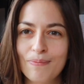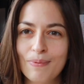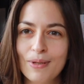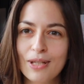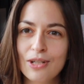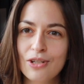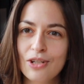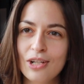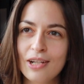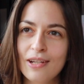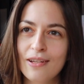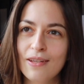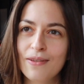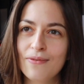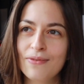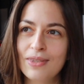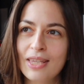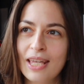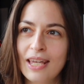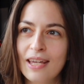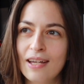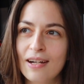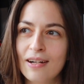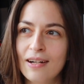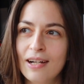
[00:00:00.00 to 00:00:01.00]
especially if
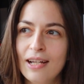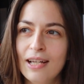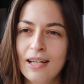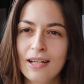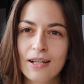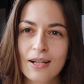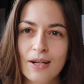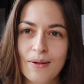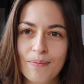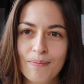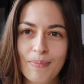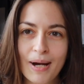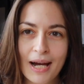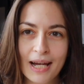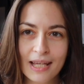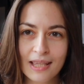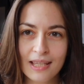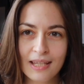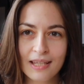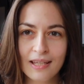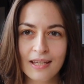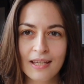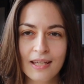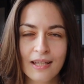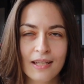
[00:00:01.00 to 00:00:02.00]
they are
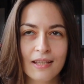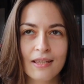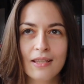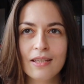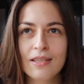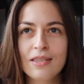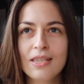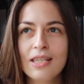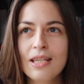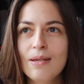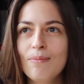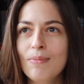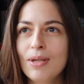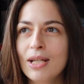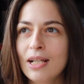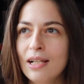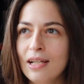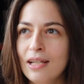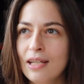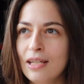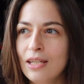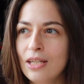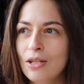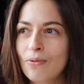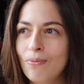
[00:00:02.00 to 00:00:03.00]
combining the
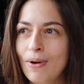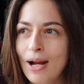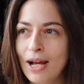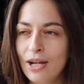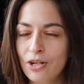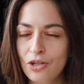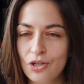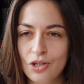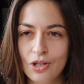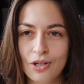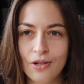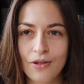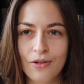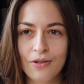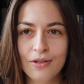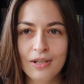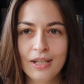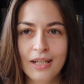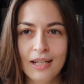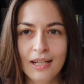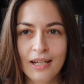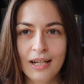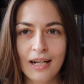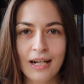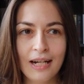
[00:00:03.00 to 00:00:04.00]
seemingly
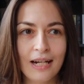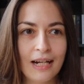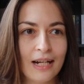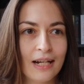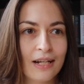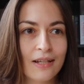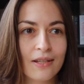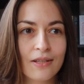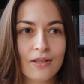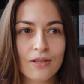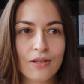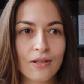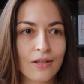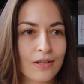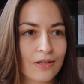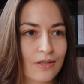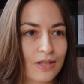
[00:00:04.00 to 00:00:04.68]
irrational uh,